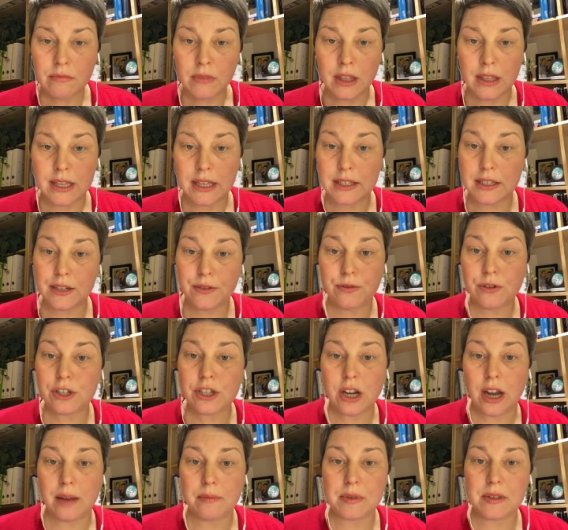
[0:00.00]
there's different
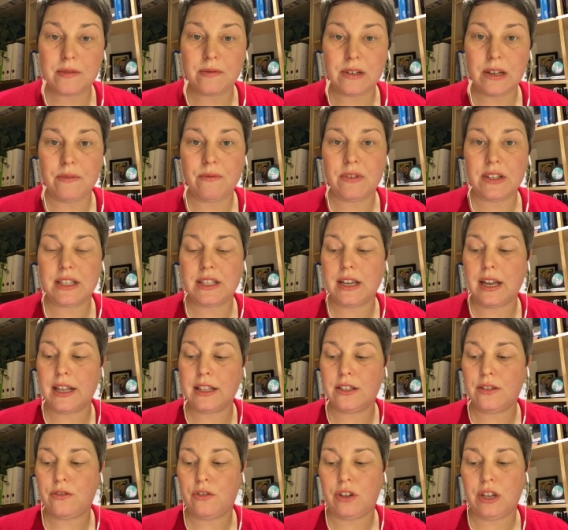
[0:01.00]
types of
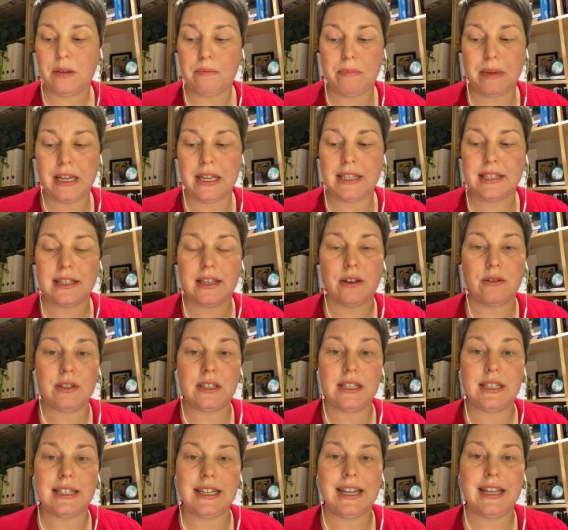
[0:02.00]
lymphocytes. You've got your B cells,
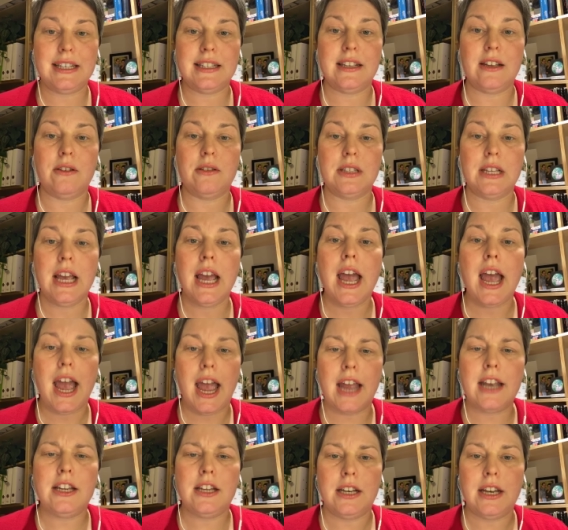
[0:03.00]
your T cells,
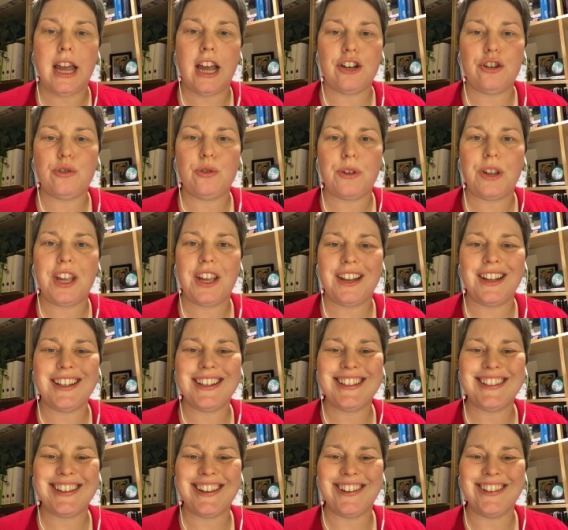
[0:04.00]
and your natural killer
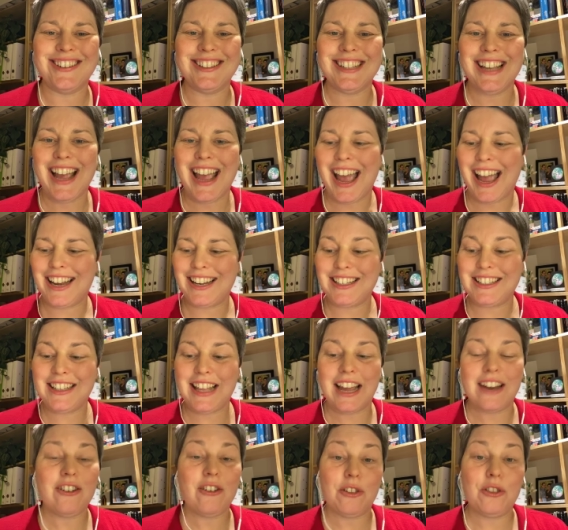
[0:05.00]
cells. And is
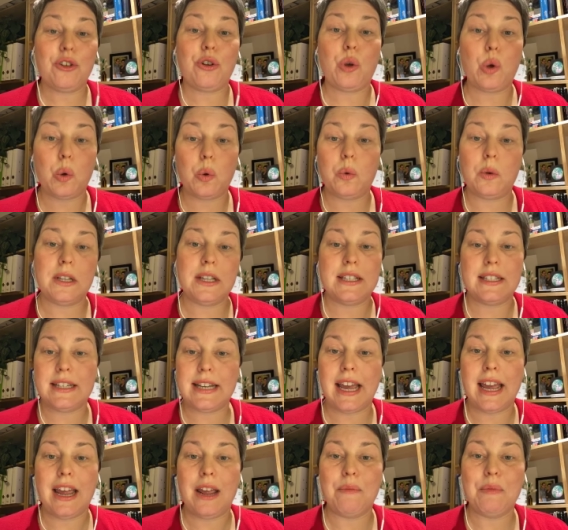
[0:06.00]
that not the coolest
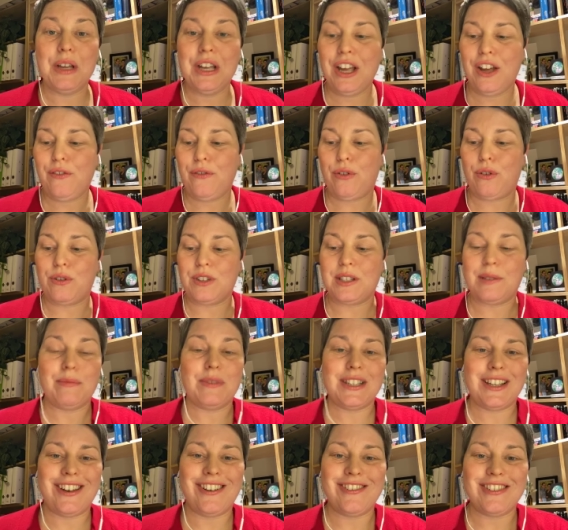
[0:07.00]
name for some
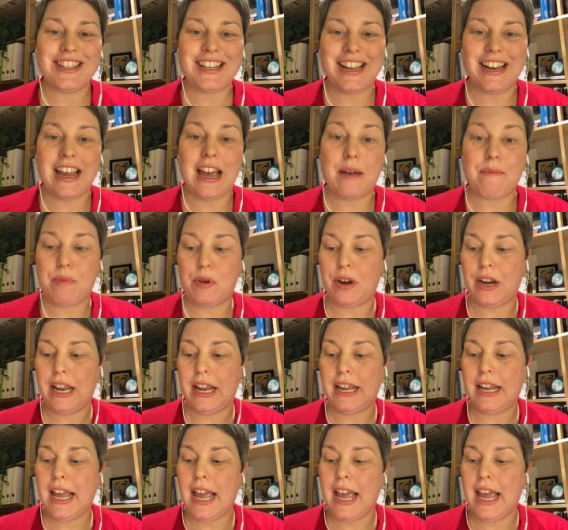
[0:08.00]
cells in our body?